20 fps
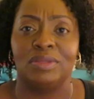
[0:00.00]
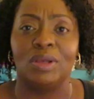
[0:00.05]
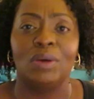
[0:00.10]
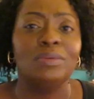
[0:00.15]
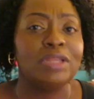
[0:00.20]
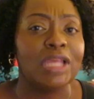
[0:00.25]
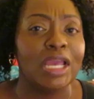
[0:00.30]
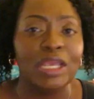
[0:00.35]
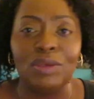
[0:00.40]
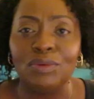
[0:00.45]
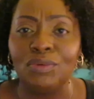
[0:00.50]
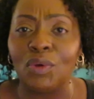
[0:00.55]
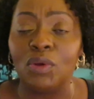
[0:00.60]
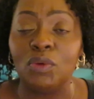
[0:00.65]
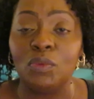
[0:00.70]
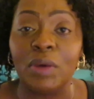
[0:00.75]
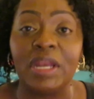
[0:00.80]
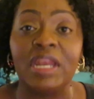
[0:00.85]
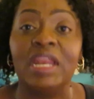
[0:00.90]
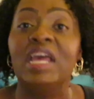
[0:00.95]
don't think you
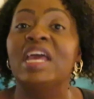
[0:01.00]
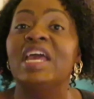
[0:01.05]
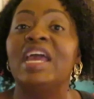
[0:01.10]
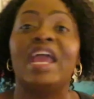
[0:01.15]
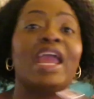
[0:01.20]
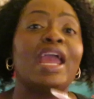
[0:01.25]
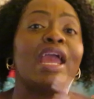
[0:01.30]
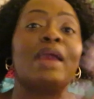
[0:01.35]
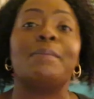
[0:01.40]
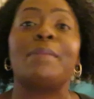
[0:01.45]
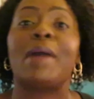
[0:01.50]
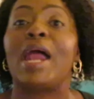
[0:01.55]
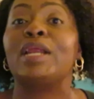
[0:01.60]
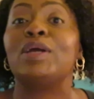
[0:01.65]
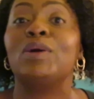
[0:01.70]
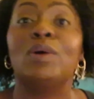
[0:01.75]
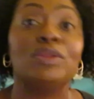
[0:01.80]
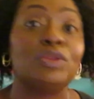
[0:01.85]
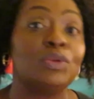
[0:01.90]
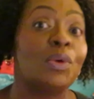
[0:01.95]
don't want. one everybody
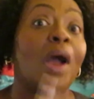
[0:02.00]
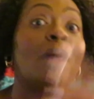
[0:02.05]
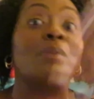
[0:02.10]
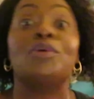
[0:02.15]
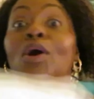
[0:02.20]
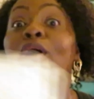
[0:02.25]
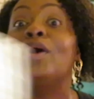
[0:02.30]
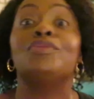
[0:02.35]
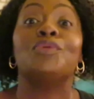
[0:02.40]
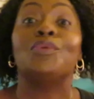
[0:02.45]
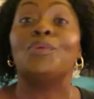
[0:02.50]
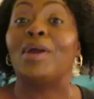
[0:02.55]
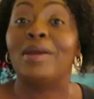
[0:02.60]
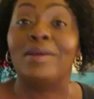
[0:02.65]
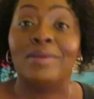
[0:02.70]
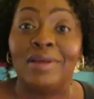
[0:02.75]
going through I'm going through it